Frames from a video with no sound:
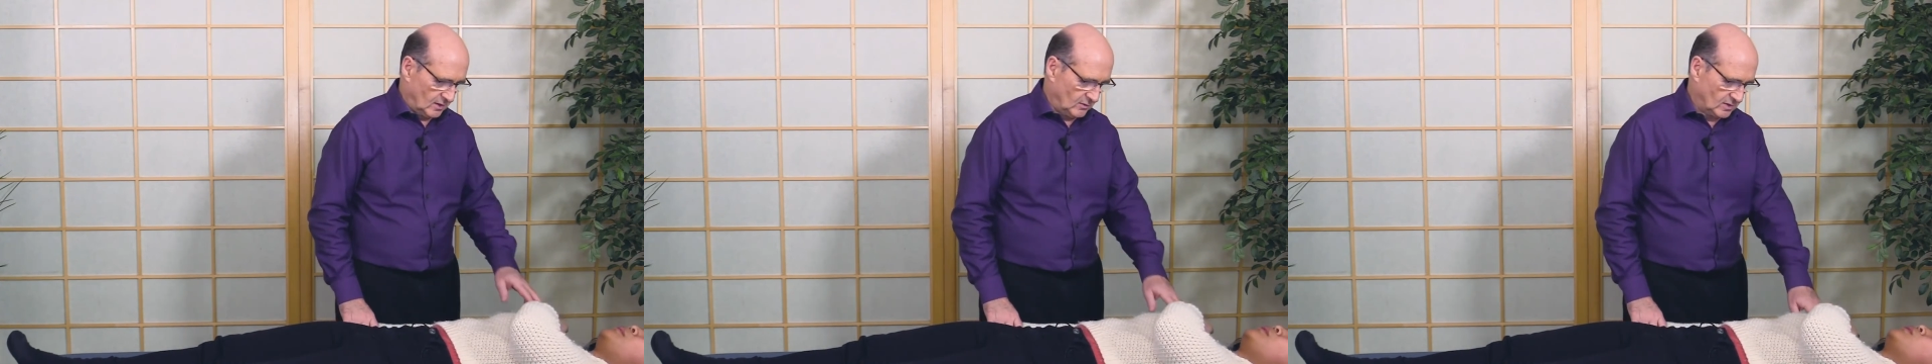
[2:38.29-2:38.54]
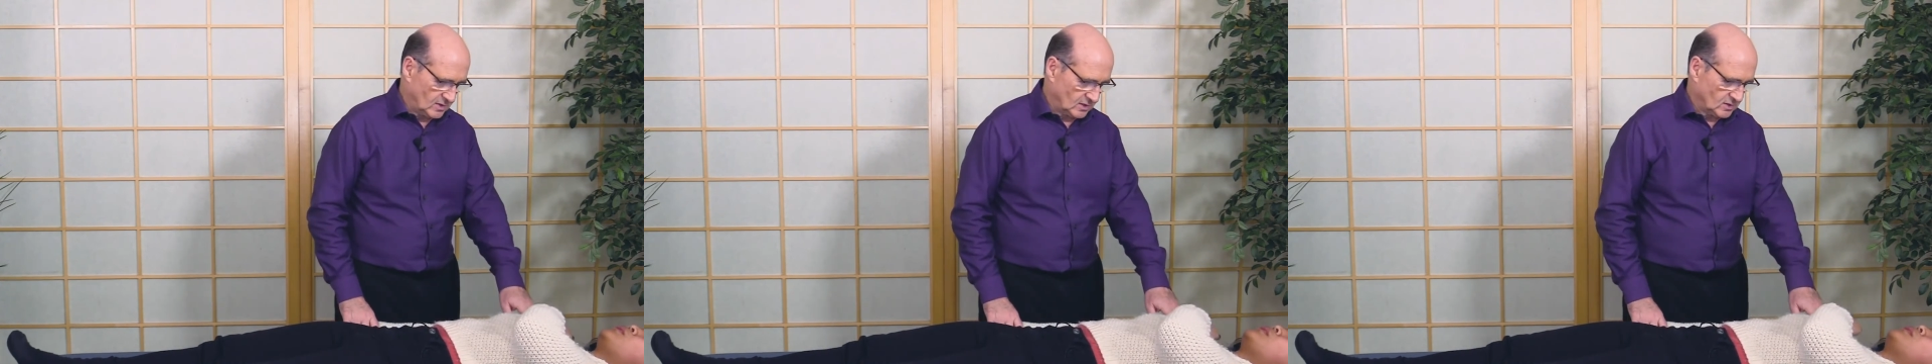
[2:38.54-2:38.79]
You
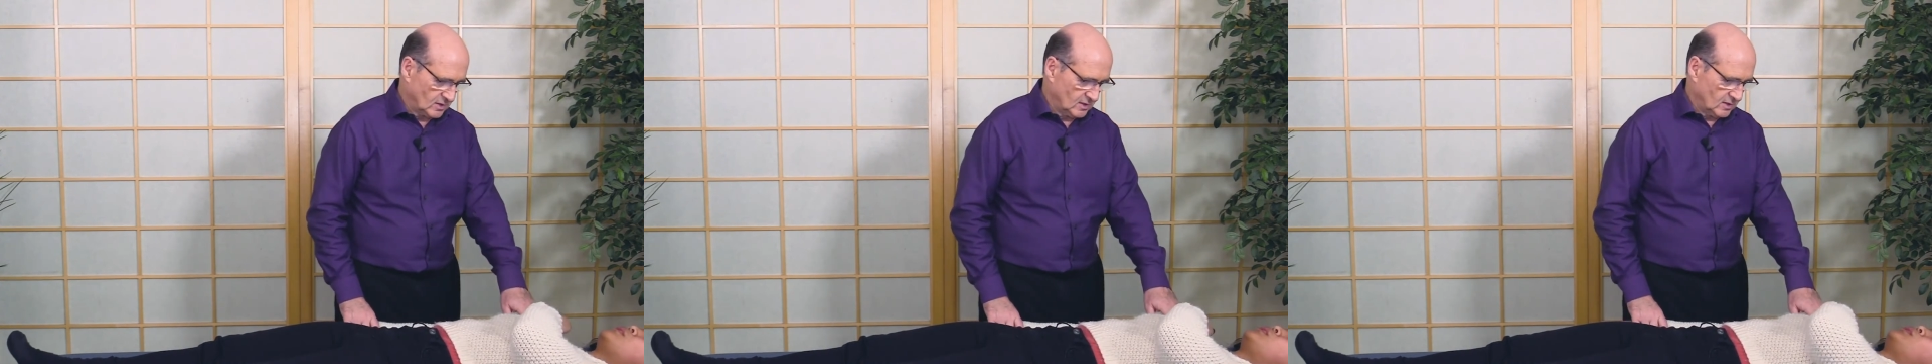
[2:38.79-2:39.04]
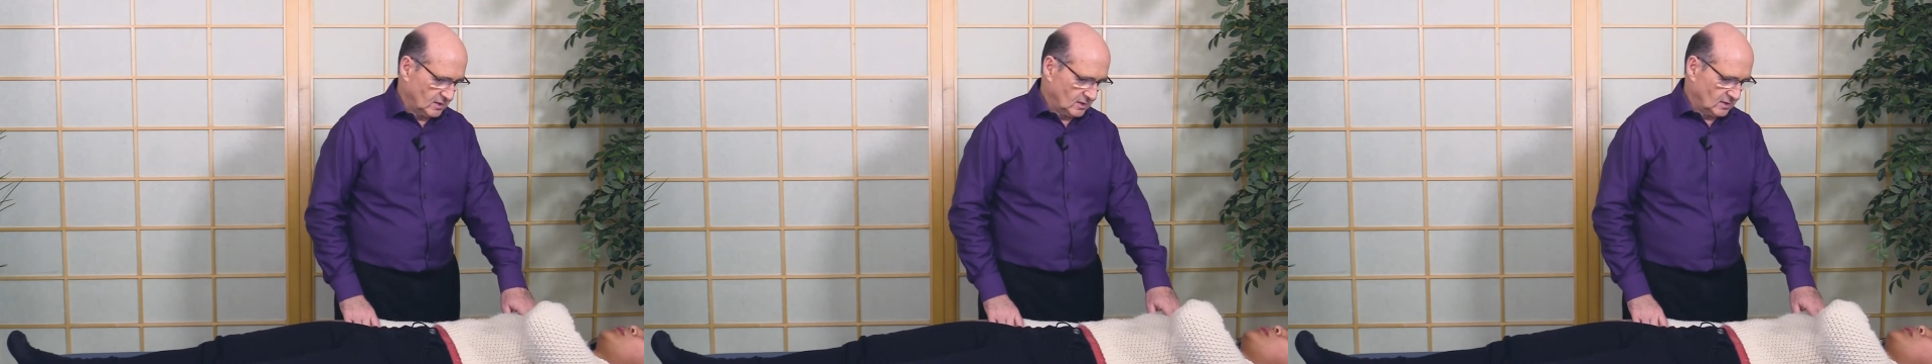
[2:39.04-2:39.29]
want to touch?
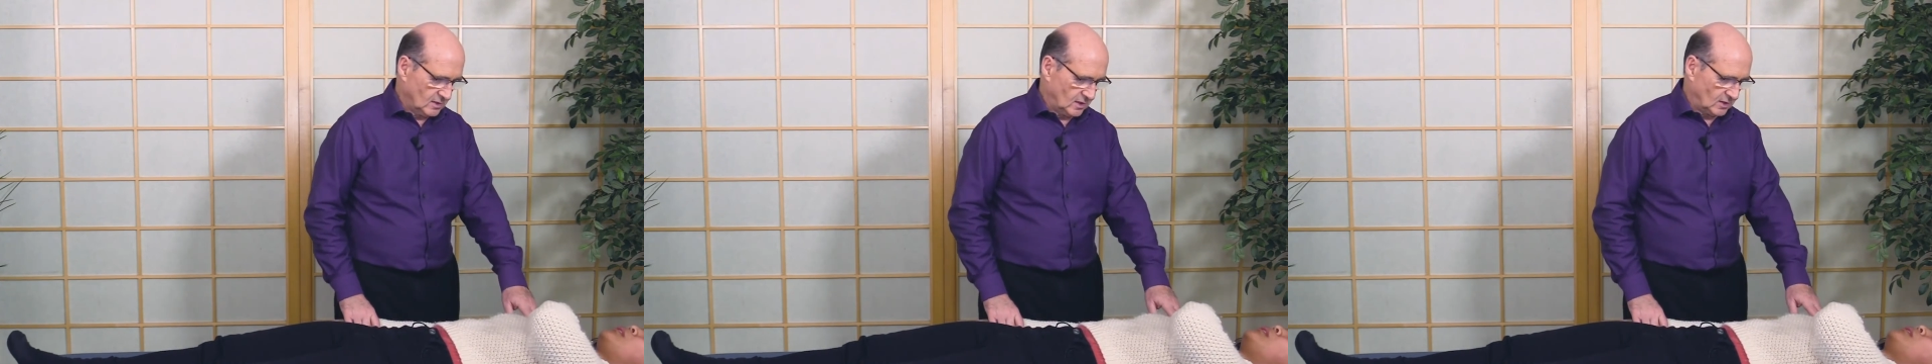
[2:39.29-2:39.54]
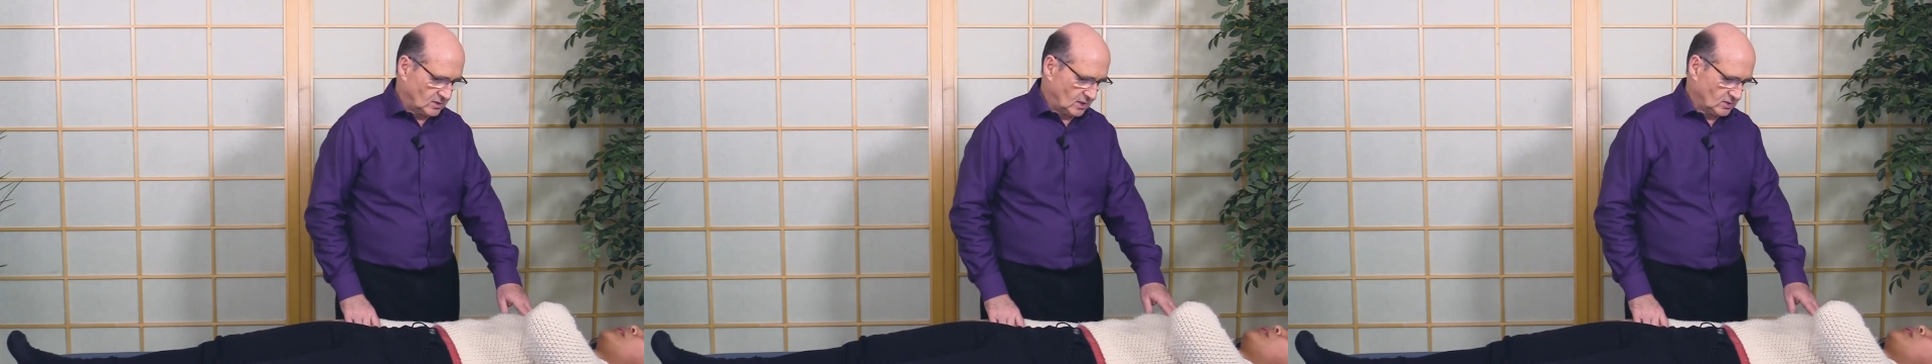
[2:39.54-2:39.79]

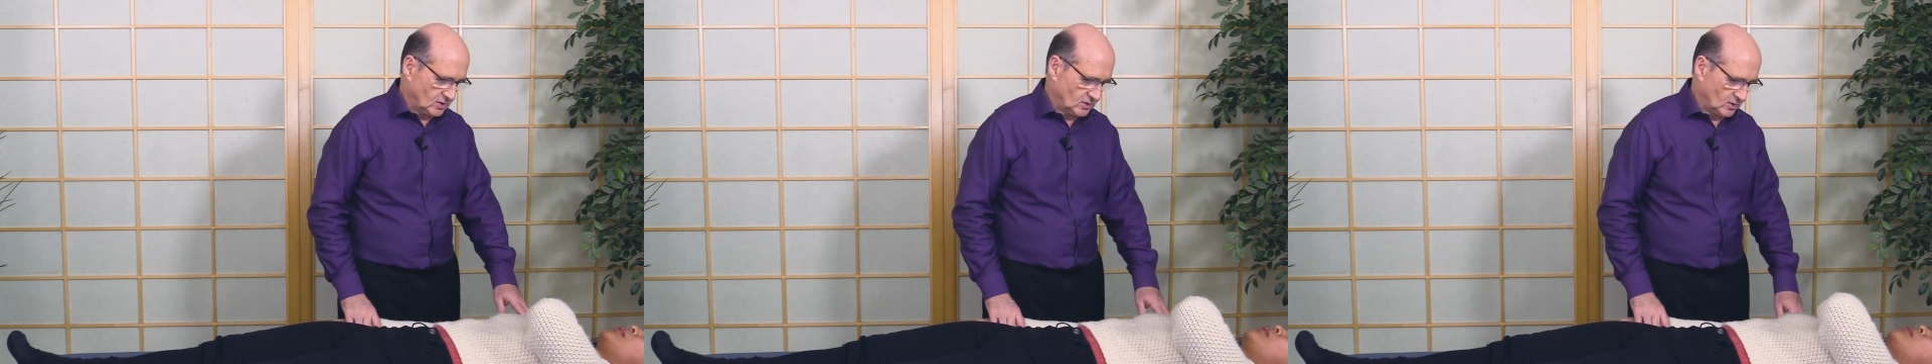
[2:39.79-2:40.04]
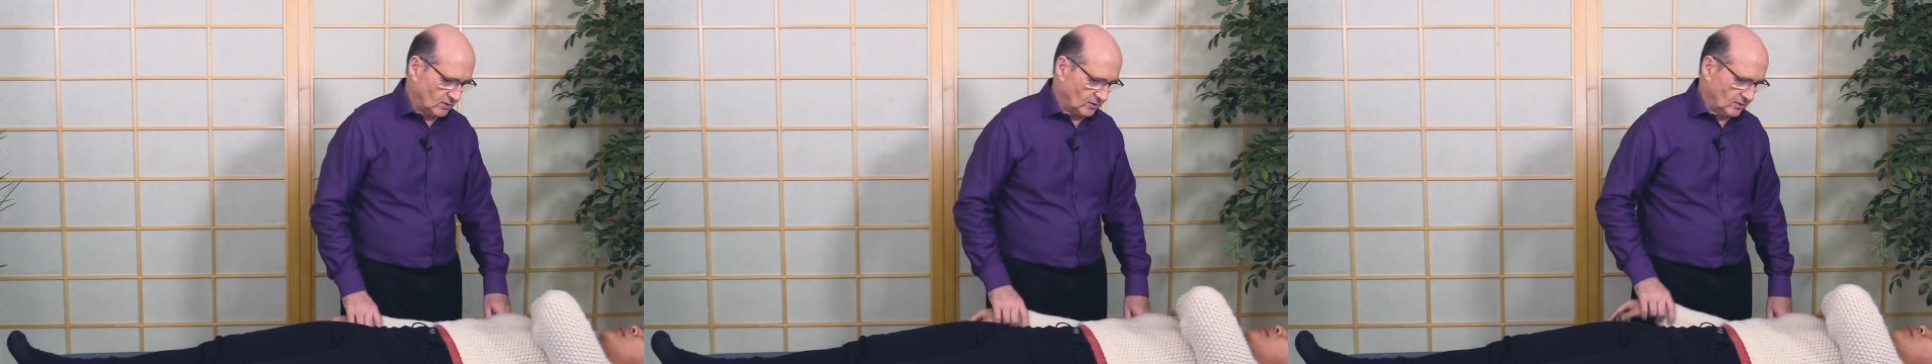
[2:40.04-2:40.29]
Yeah, touch the
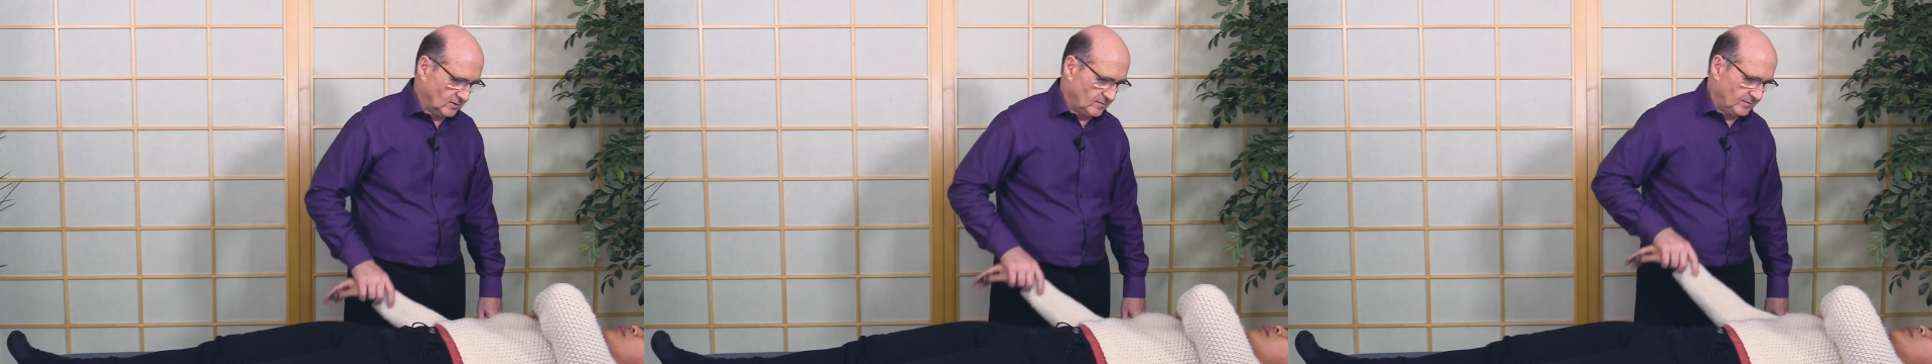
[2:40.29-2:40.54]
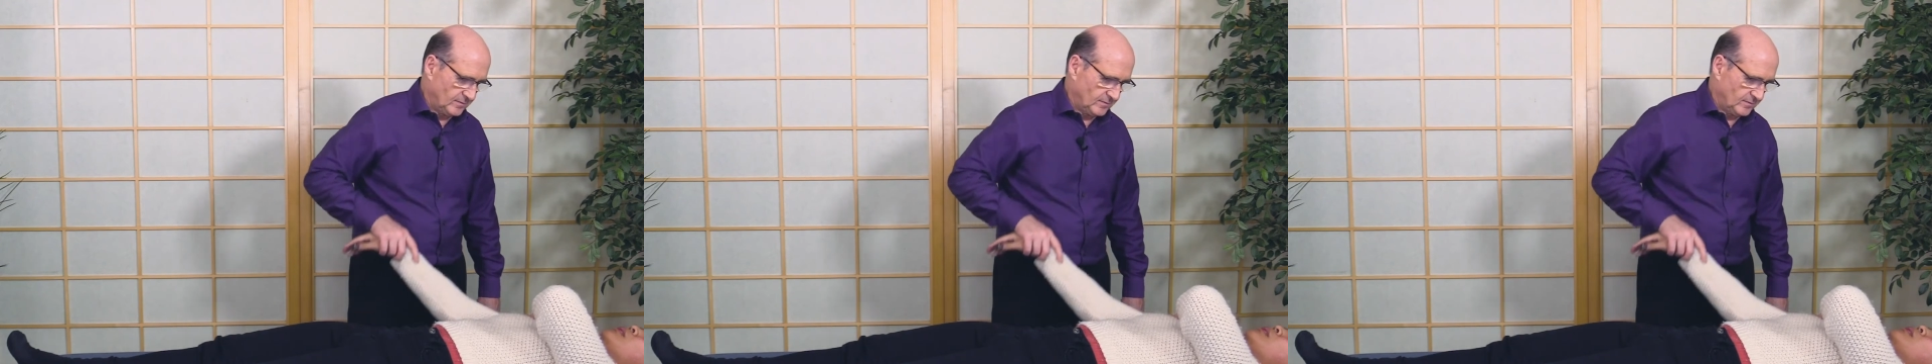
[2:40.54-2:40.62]
shoulder.